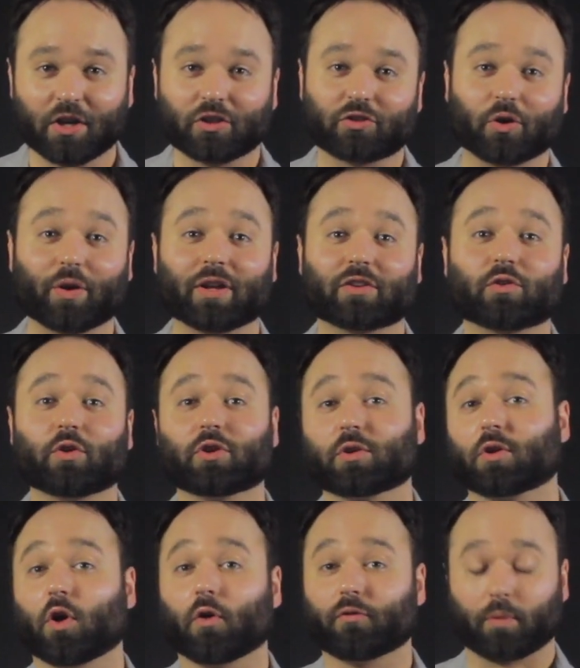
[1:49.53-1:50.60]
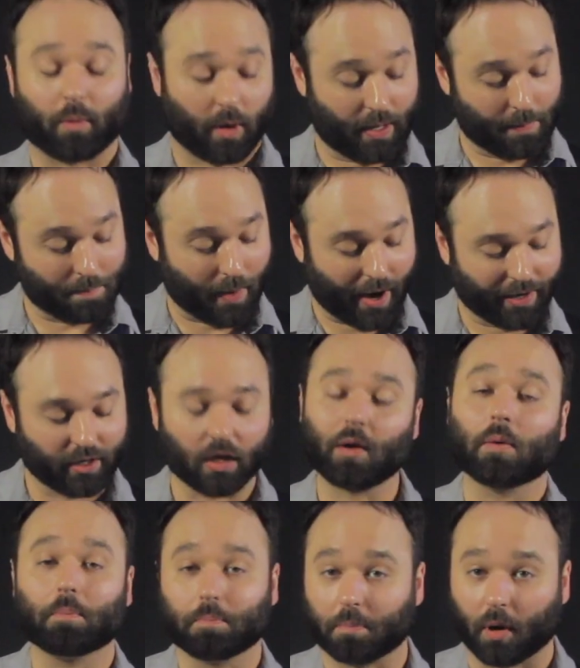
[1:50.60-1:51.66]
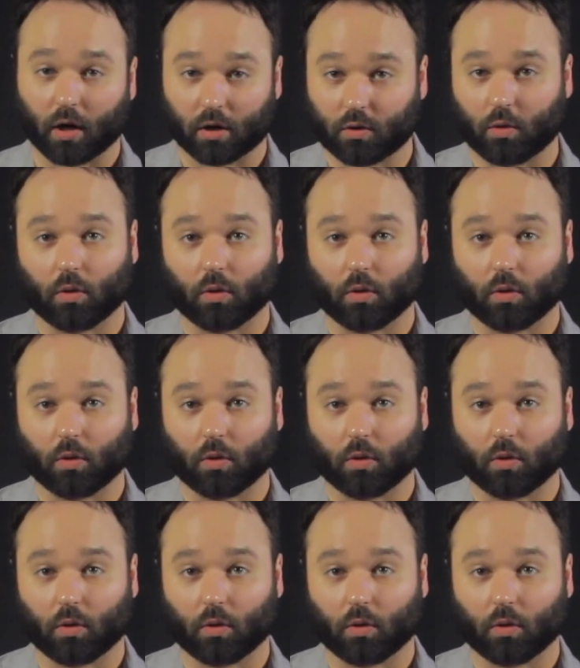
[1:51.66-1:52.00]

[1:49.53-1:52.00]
So it's going to go from a minor bar chord,